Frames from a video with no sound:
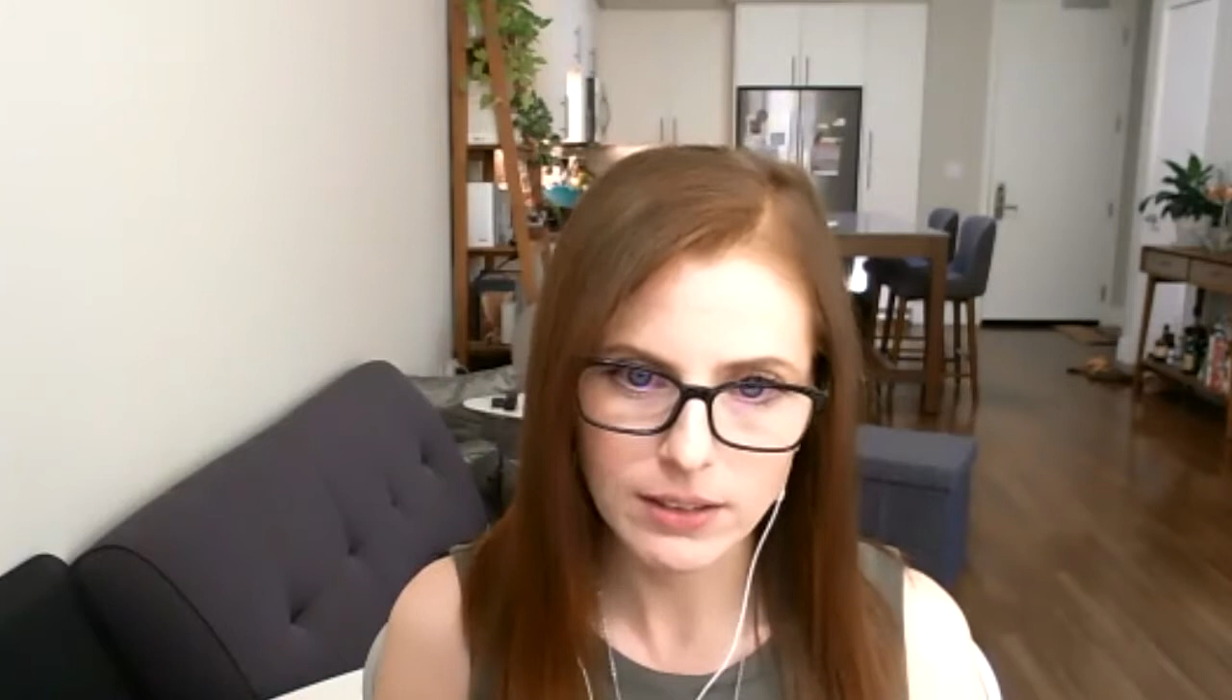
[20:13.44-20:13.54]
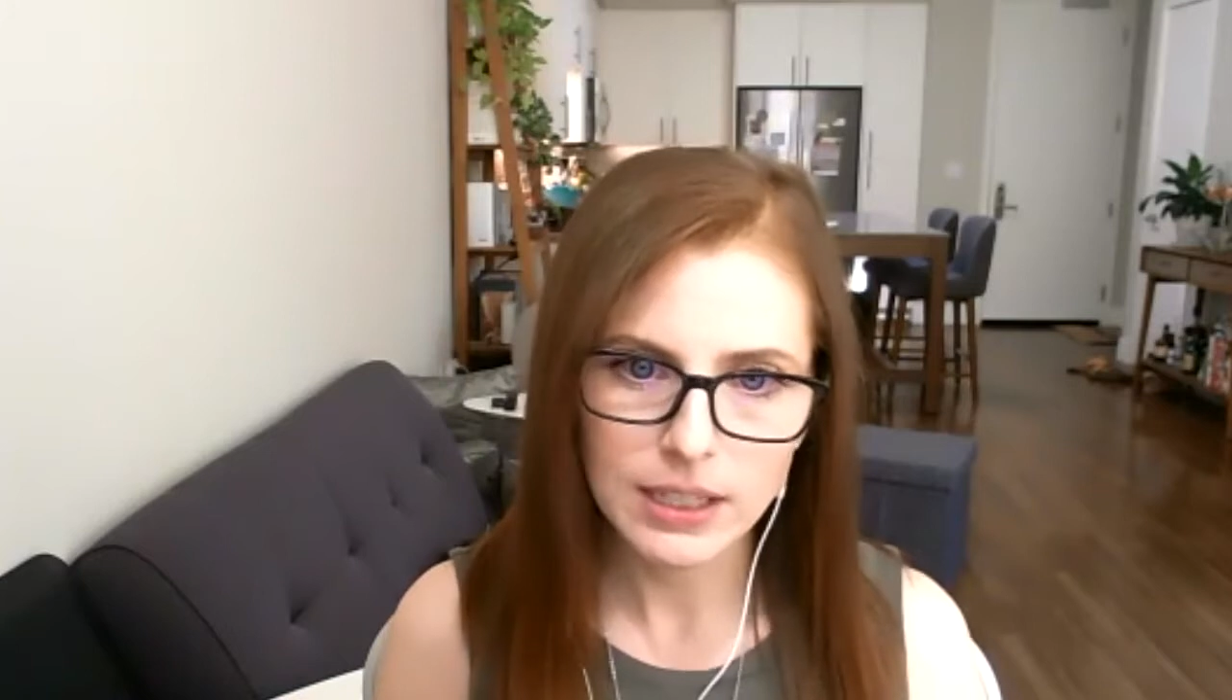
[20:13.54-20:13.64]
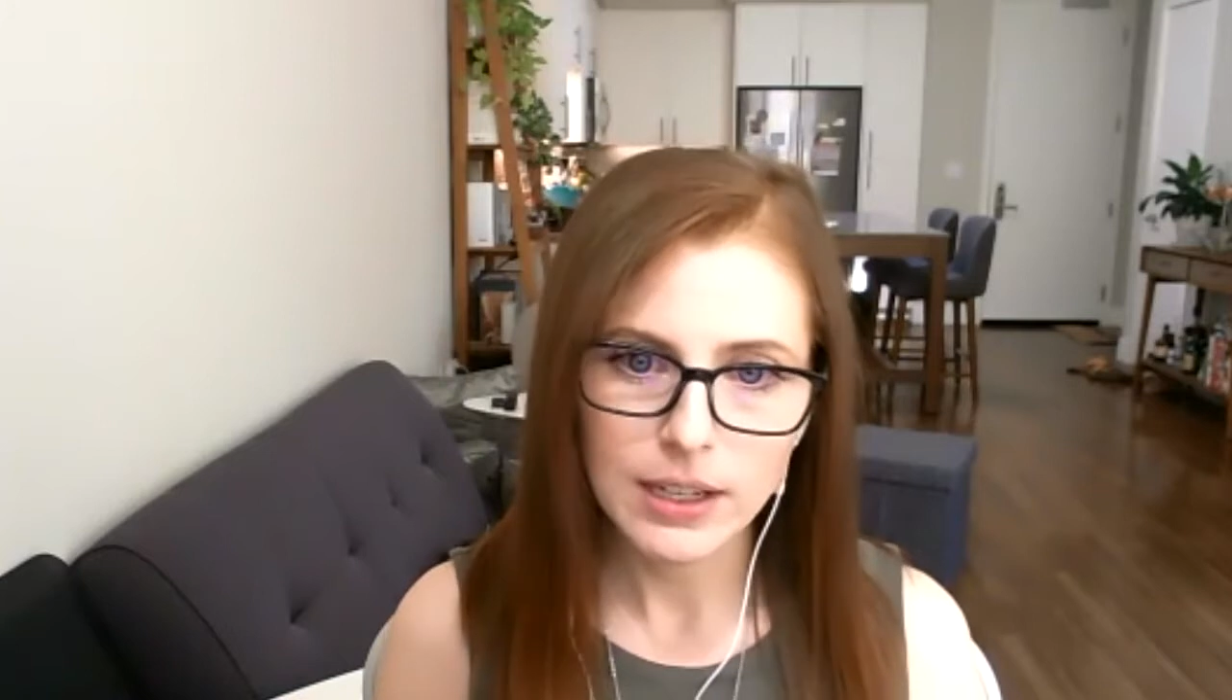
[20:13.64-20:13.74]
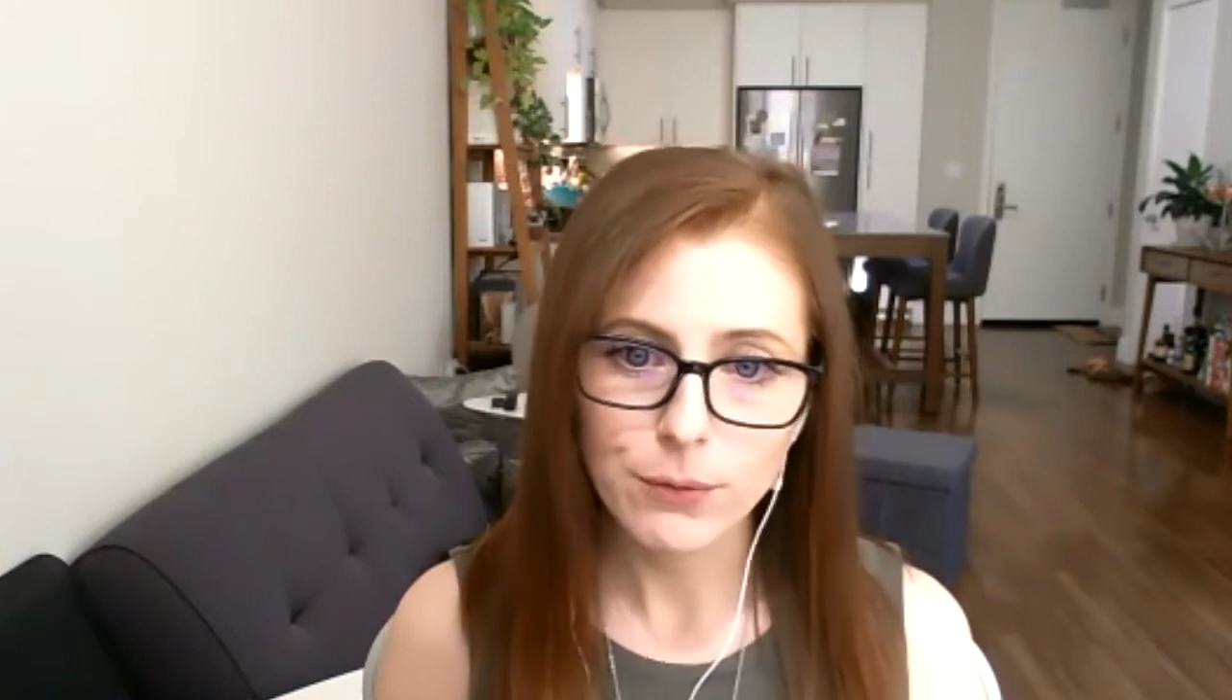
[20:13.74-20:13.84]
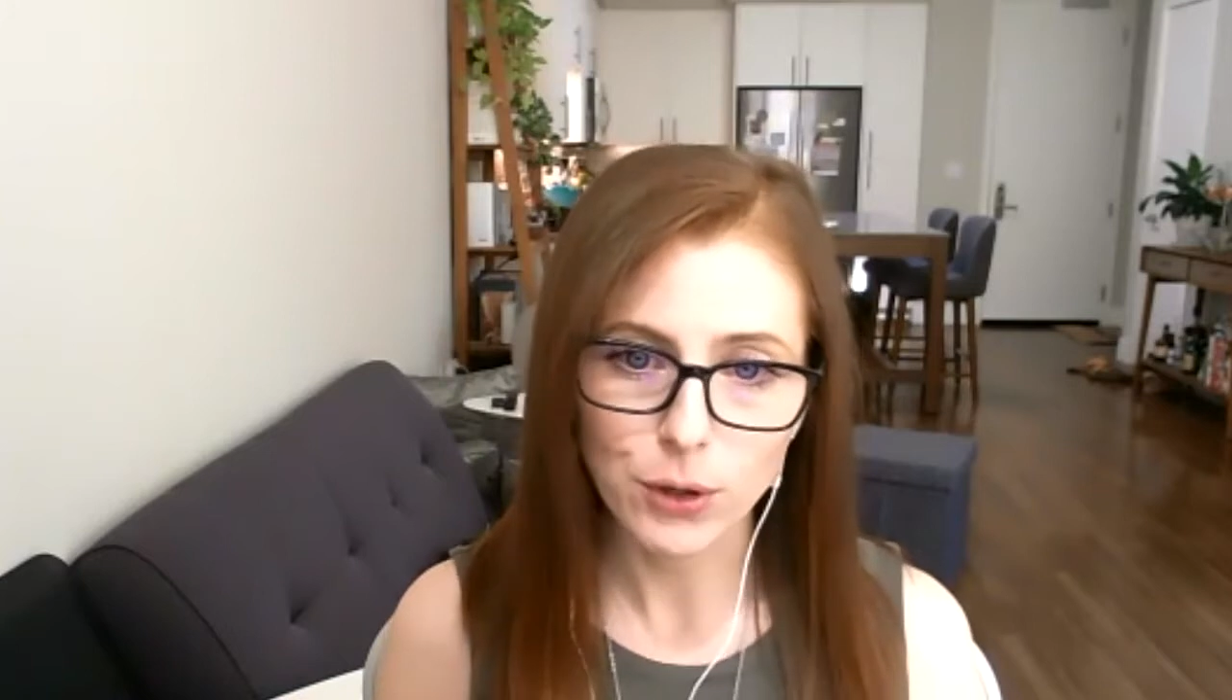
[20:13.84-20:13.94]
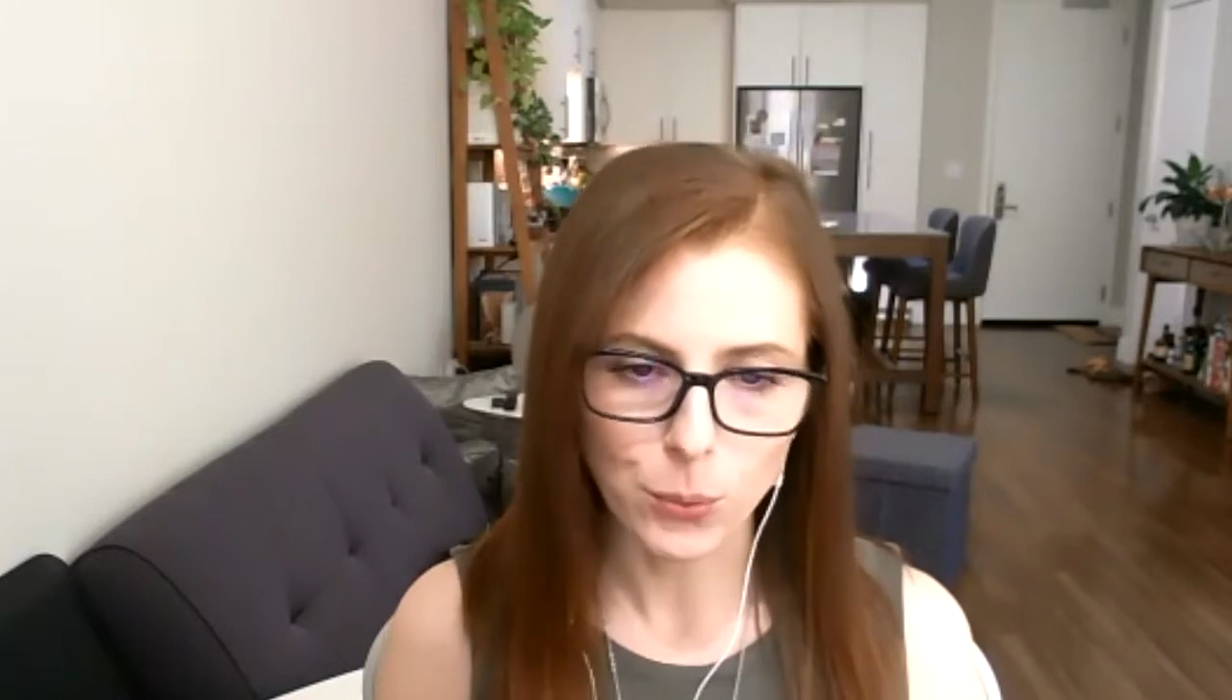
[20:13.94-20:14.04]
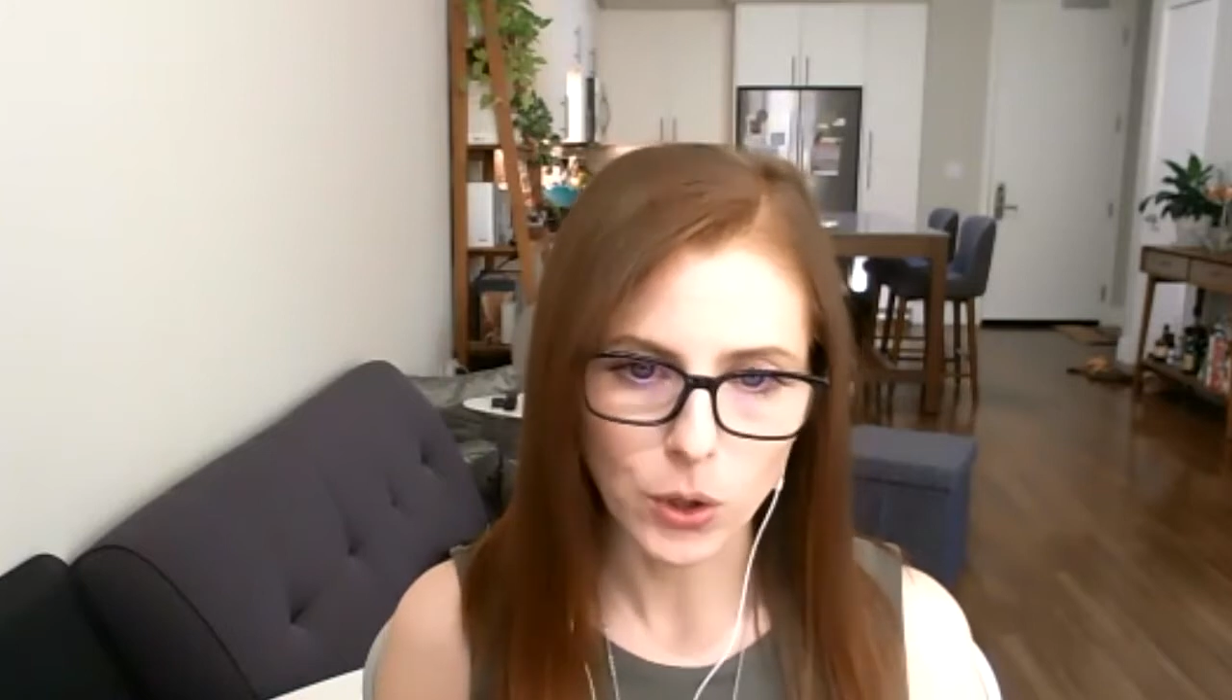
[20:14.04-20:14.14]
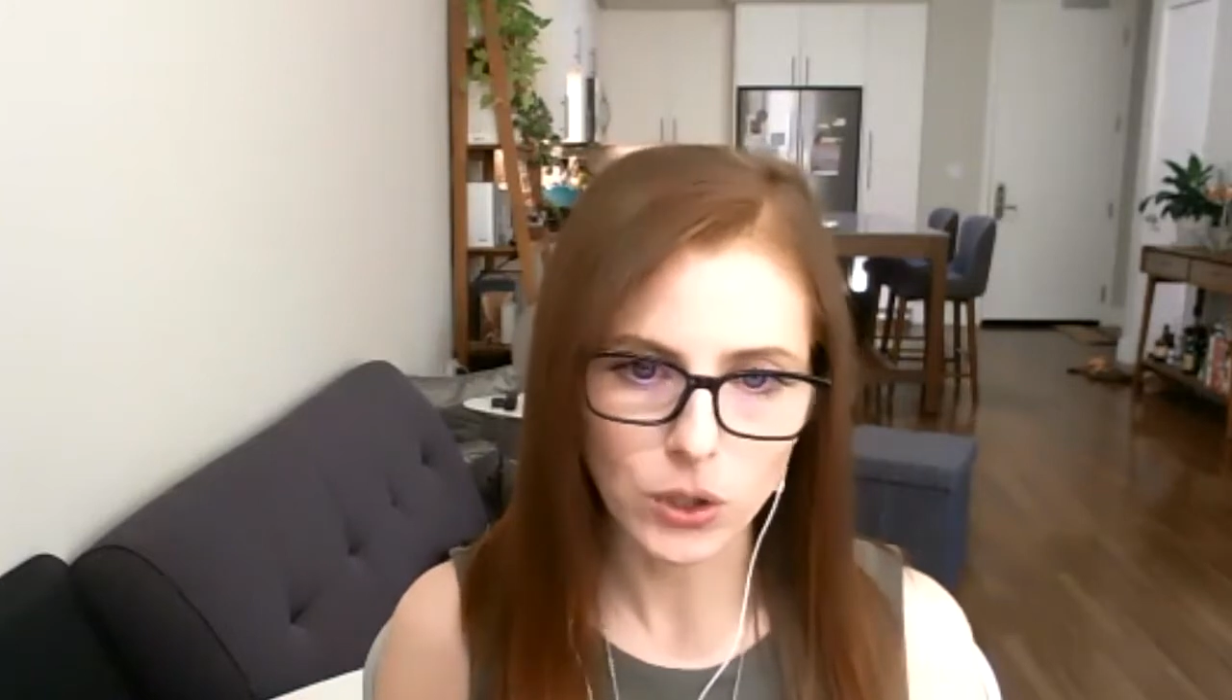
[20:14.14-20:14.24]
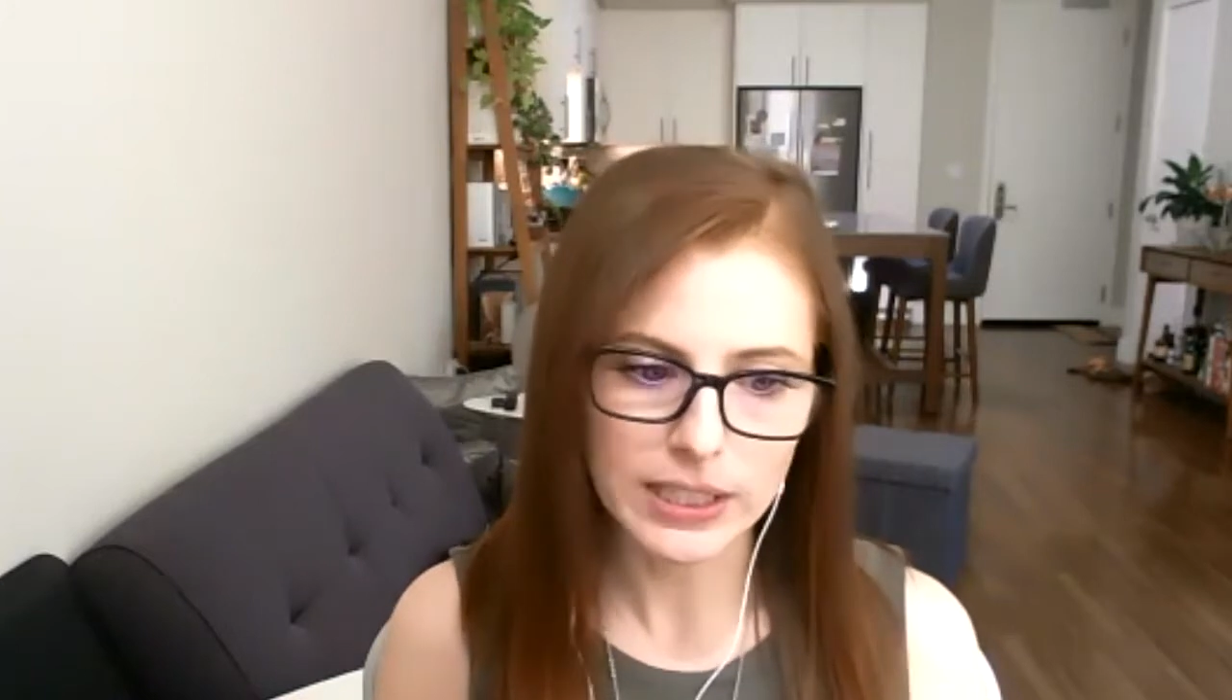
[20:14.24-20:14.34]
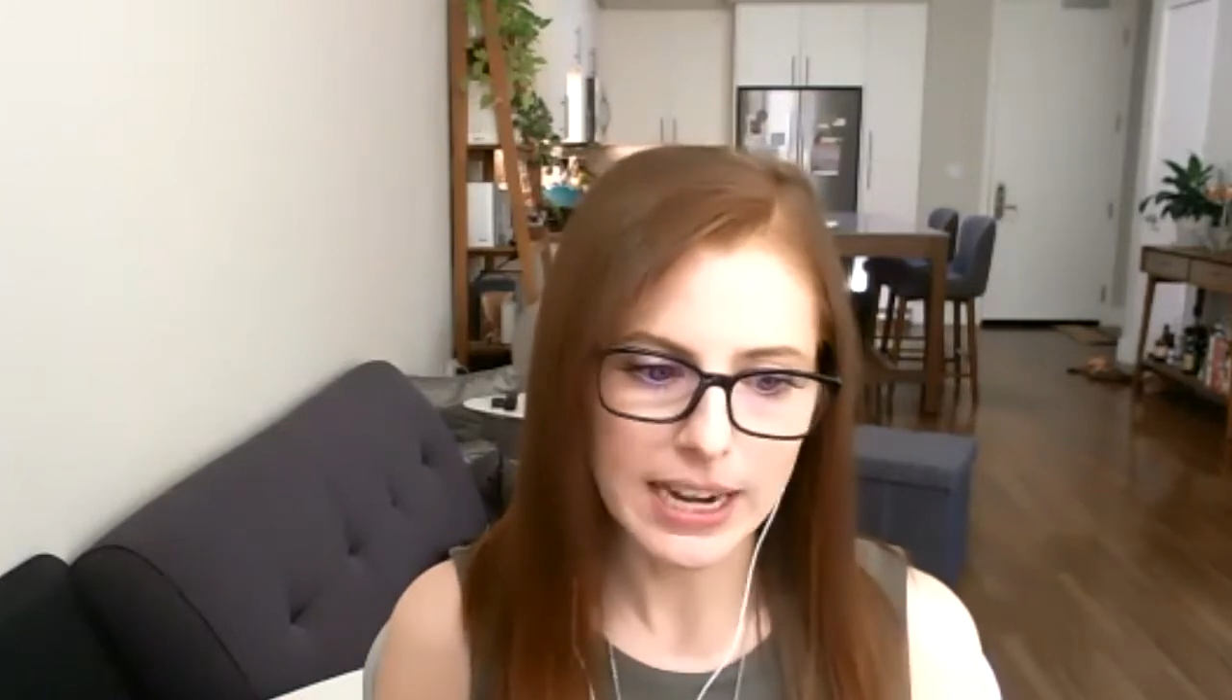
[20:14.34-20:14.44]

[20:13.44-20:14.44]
for the world.